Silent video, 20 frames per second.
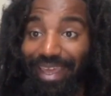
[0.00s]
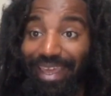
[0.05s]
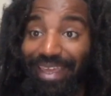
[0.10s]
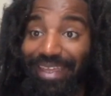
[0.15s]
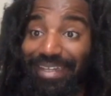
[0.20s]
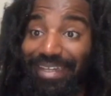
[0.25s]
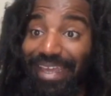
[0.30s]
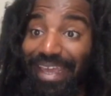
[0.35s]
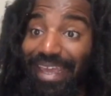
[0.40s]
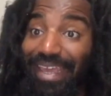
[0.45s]

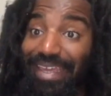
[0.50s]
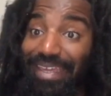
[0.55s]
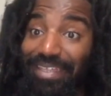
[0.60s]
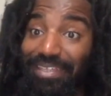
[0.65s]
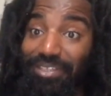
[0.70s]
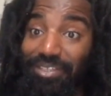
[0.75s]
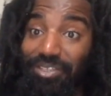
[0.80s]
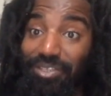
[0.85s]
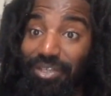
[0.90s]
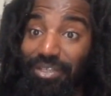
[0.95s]
and
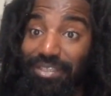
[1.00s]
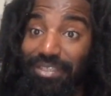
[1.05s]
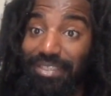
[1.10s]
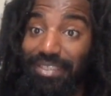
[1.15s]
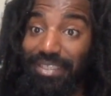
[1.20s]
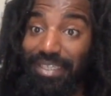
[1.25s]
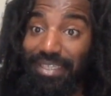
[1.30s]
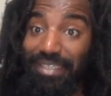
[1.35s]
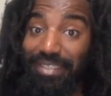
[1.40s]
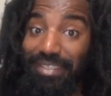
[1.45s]
ends on
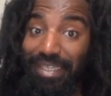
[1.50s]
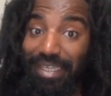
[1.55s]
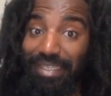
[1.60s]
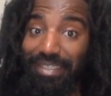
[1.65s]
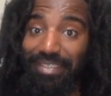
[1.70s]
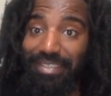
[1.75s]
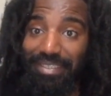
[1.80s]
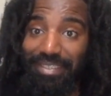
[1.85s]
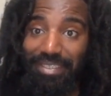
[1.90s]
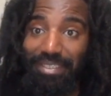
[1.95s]

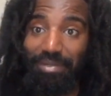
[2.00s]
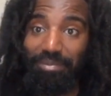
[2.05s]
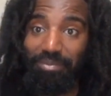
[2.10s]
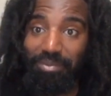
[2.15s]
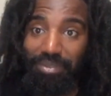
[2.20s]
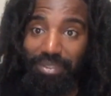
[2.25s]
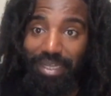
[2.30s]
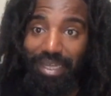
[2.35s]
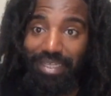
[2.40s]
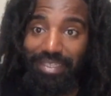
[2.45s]
Sunday,
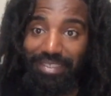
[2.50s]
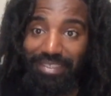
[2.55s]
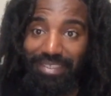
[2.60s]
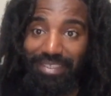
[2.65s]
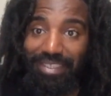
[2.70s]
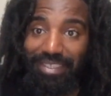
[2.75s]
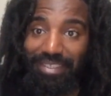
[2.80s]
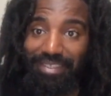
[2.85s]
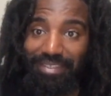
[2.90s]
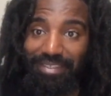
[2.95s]
December
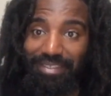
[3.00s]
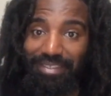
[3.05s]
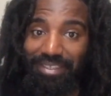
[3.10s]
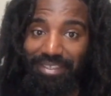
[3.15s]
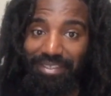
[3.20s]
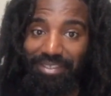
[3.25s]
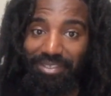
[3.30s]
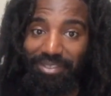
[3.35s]
19,